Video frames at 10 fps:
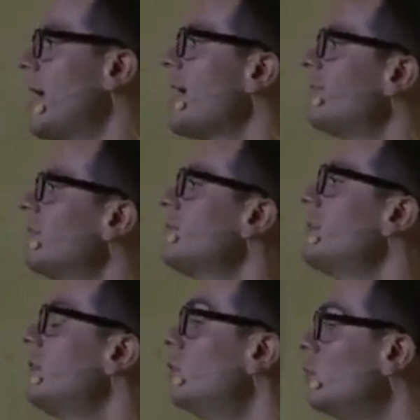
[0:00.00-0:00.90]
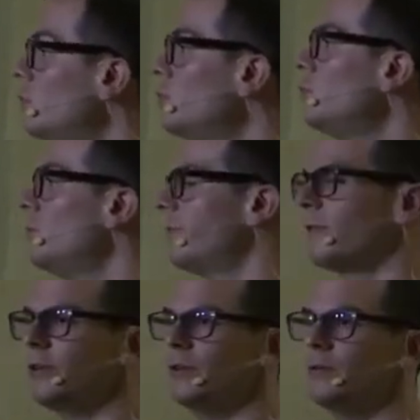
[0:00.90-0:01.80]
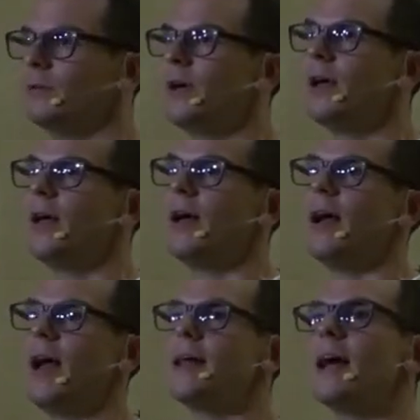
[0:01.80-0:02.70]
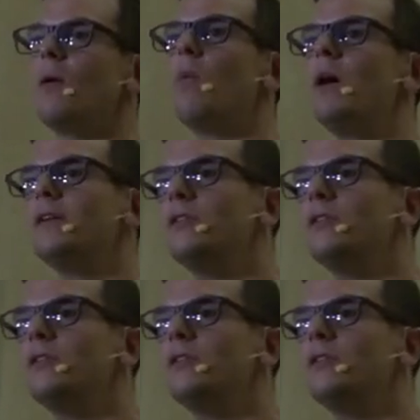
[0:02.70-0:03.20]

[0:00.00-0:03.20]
I have something new for you. And I want